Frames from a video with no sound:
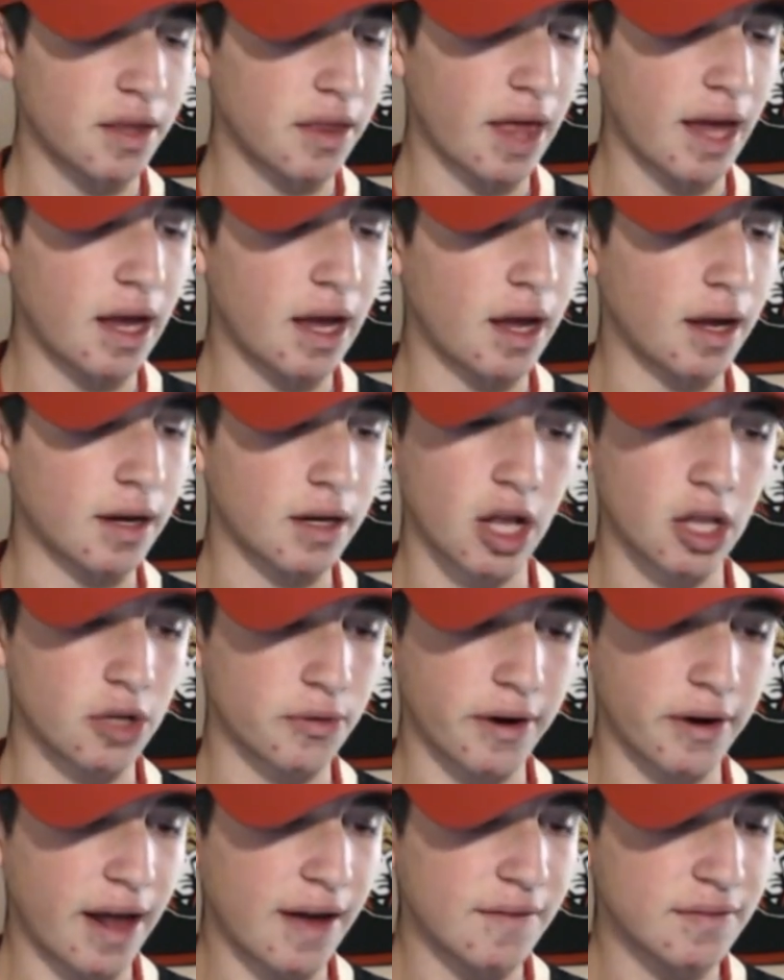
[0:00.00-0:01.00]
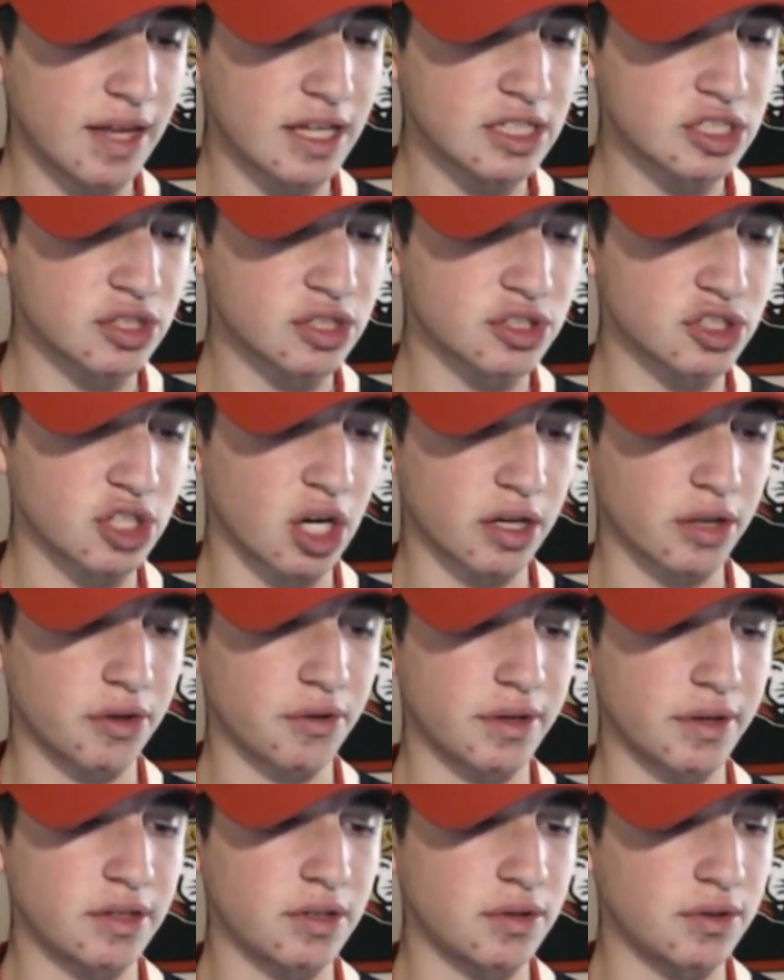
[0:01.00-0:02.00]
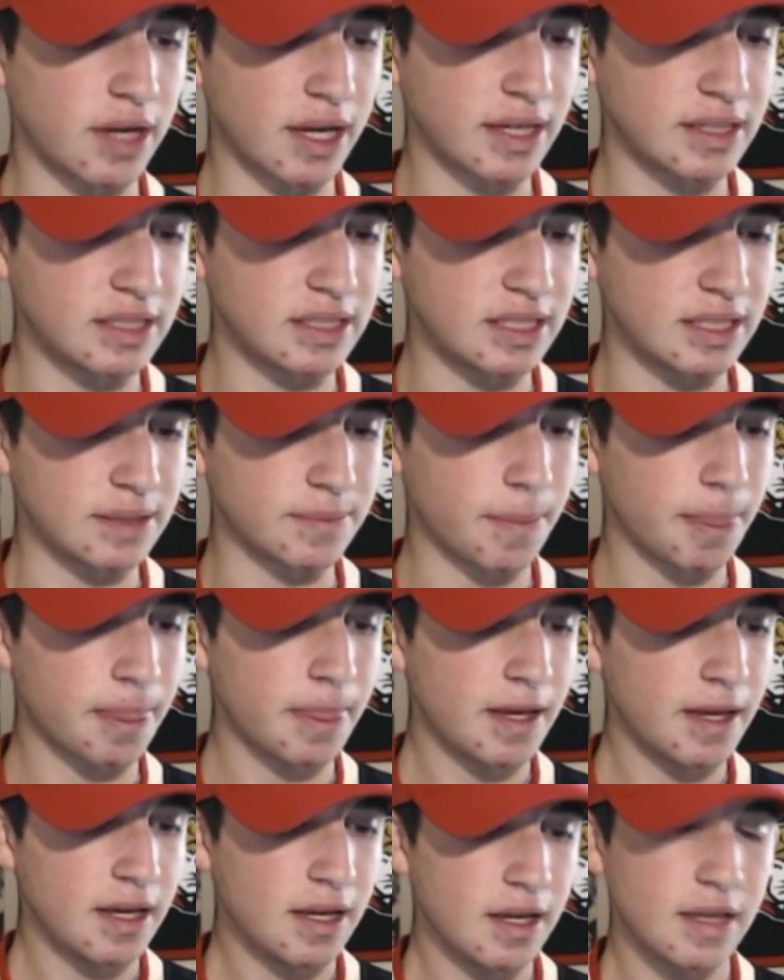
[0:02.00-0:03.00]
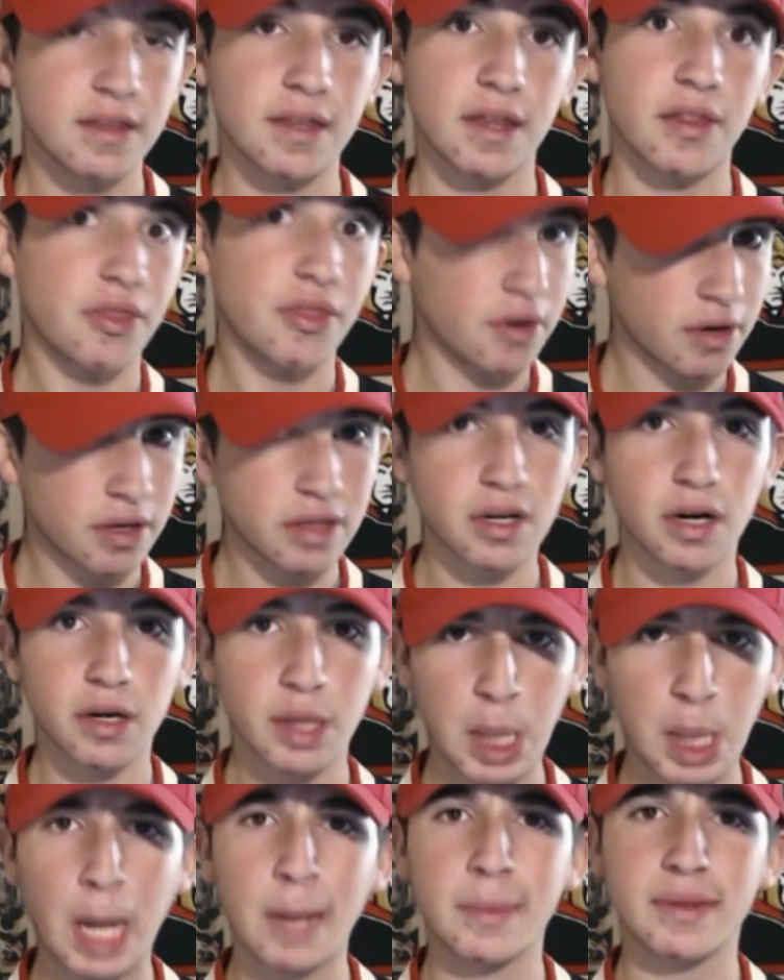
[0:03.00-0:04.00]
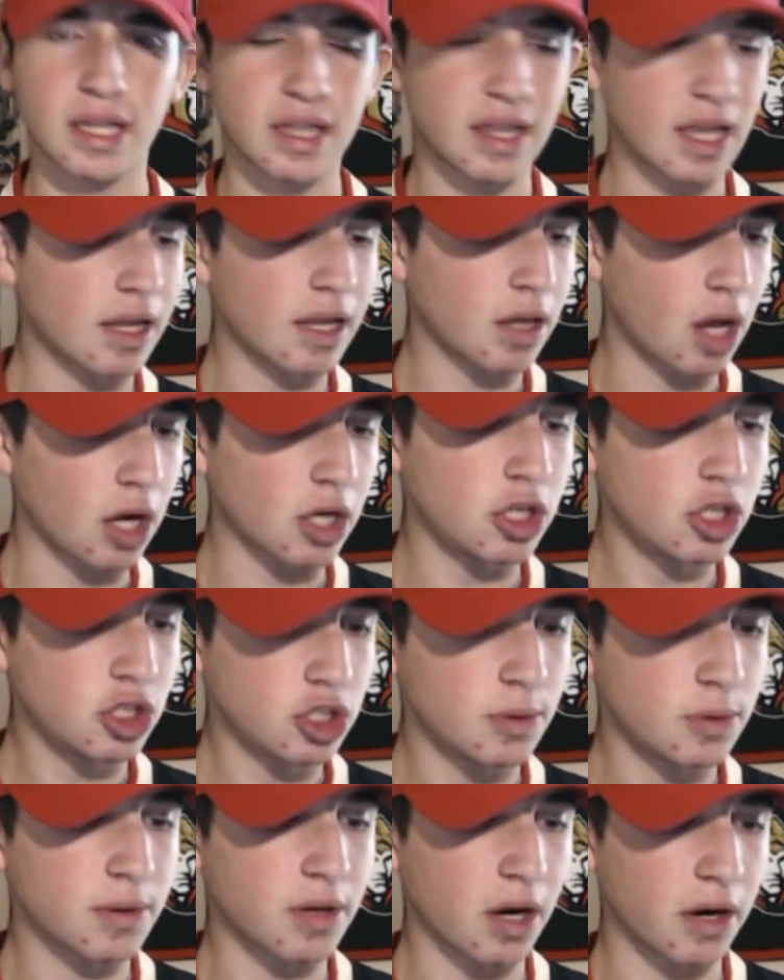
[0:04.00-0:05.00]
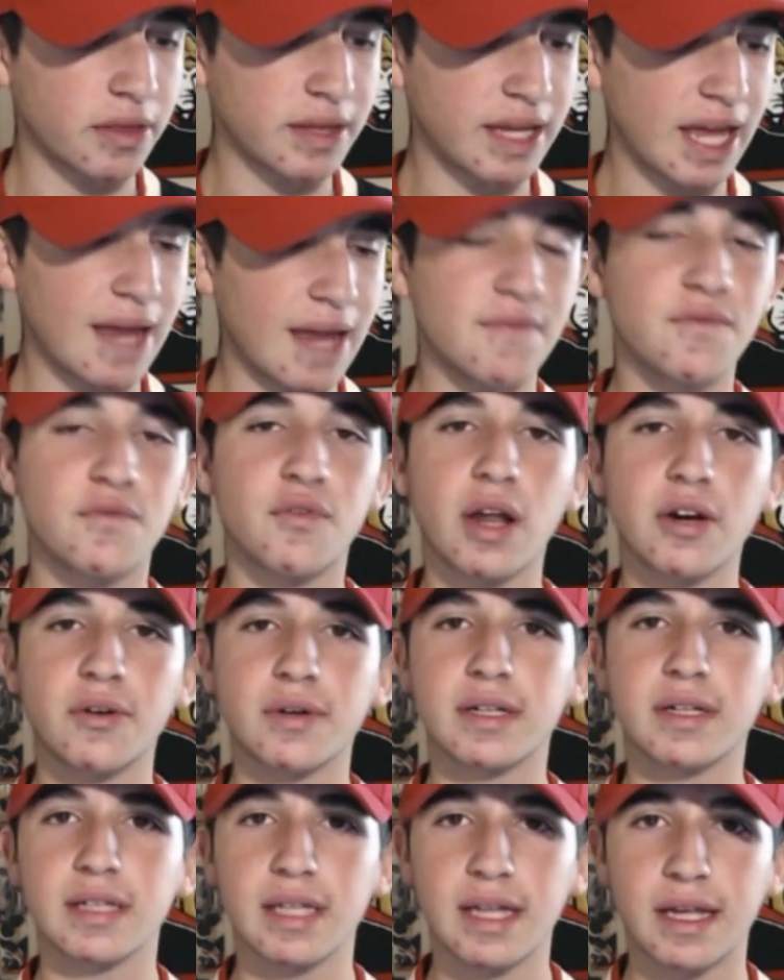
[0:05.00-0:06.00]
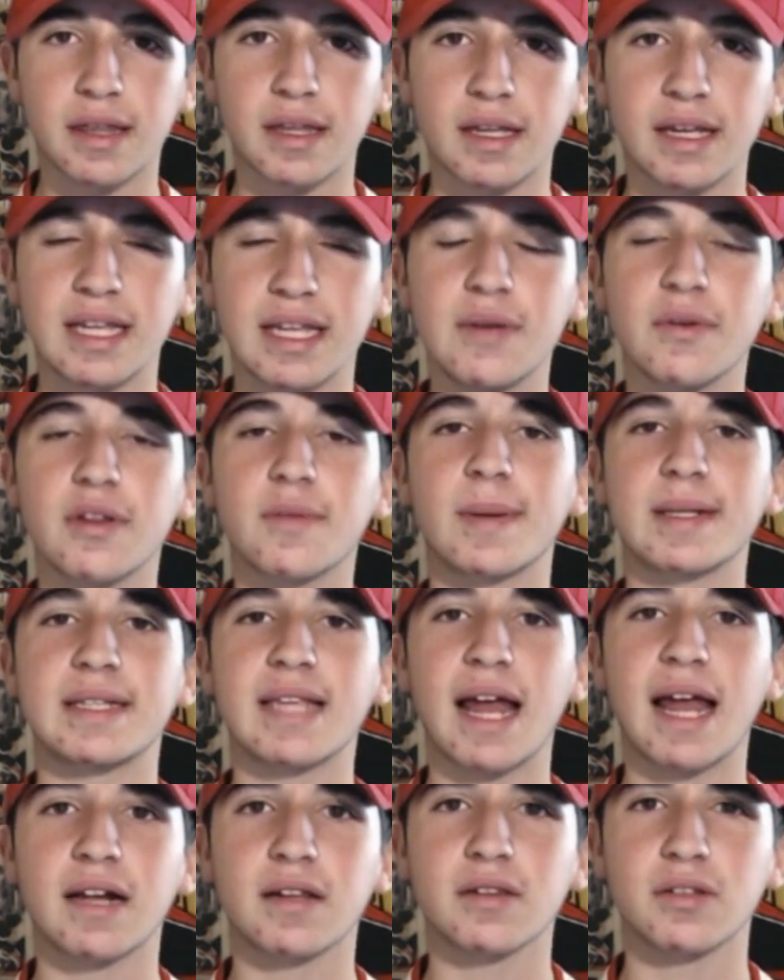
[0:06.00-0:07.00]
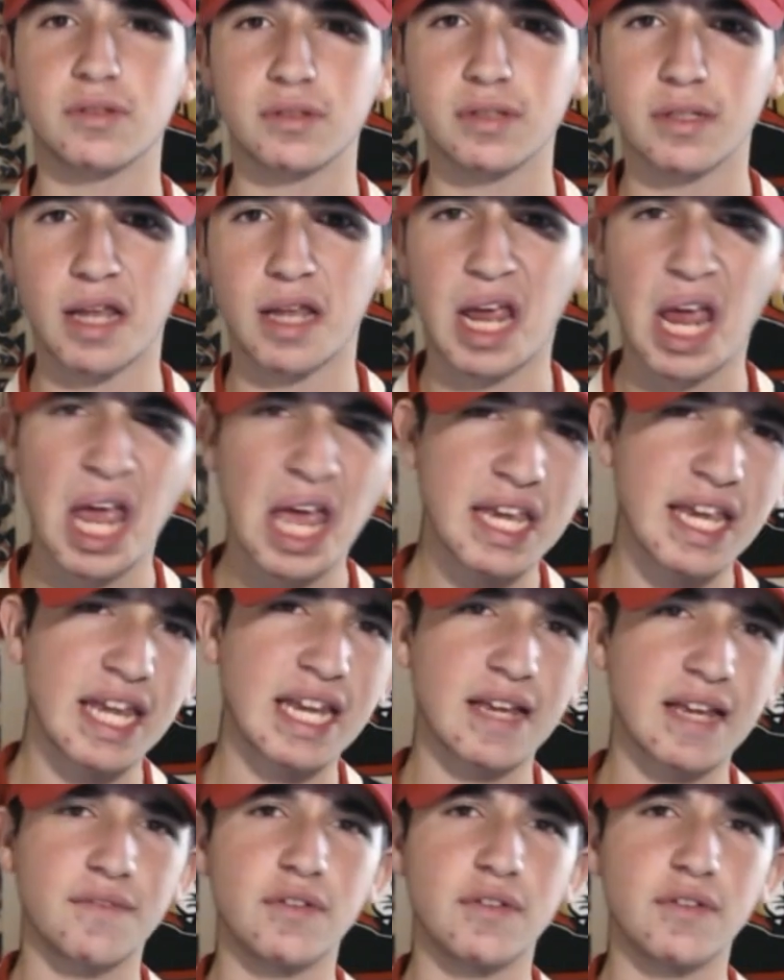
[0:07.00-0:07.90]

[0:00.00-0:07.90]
uh, Colorado Avalanche, shots 32-19. The third star of the game and the of YouTube star of the game, Frederick Claesson. He was spectacular tonight, getting a